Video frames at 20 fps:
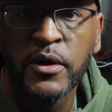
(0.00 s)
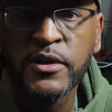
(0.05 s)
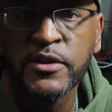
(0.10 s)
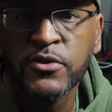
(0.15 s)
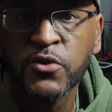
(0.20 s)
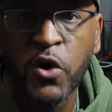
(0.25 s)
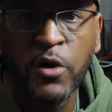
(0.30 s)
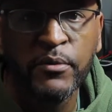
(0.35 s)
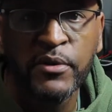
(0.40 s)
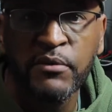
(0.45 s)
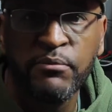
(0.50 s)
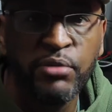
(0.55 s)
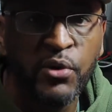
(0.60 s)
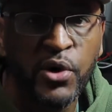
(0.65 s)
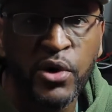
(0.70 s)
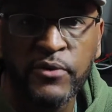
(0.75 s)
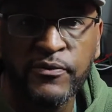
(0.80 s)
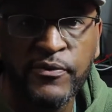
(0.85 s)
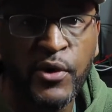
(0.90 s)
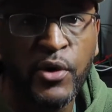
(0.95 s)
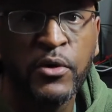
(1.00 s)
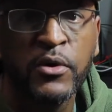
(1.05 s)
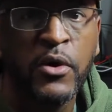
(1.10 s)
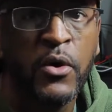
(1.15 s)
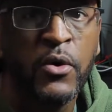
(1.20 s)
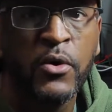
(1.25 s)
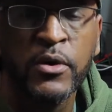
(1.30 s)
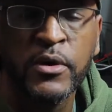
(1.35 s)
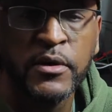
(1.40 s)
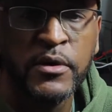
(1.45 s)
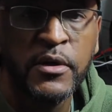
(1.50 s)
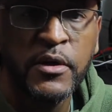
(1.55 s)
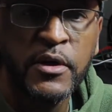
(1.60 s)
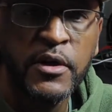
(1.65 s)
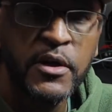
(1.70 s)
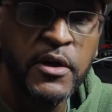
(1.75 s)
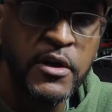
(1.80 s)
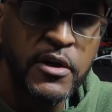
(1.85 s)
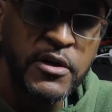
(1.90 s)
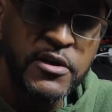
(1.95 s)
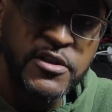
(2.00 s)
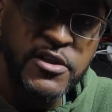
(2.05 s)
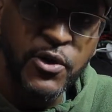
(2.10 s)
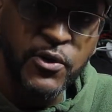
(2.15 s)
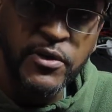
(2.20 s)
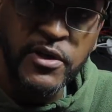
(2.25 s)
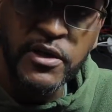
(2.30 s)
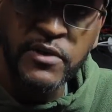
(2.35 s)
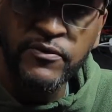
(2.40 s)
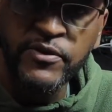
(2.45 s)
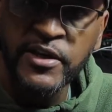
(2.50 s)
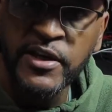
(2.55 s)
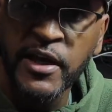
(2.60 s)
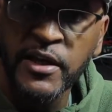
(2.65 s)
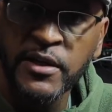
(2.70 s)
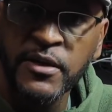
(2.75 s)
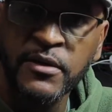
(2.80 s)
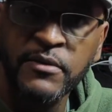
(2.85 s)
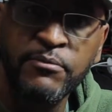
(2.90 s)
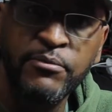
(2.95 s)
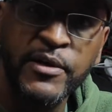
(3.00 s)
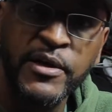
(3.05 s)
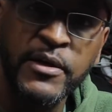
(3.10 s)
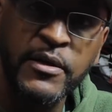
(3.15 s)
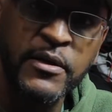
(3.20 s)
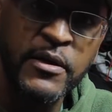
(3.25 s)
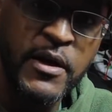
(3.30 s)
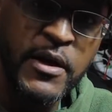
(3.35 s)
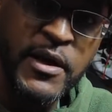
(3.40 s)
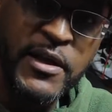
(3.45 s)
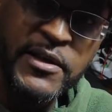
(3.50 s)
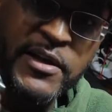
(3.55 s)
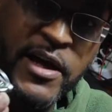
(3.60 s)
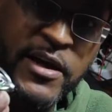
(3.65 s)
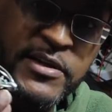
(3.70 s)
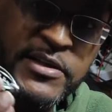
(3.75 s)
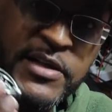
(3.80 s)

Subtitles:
It's normally boiled field corn soaked in vanilla, but a lot of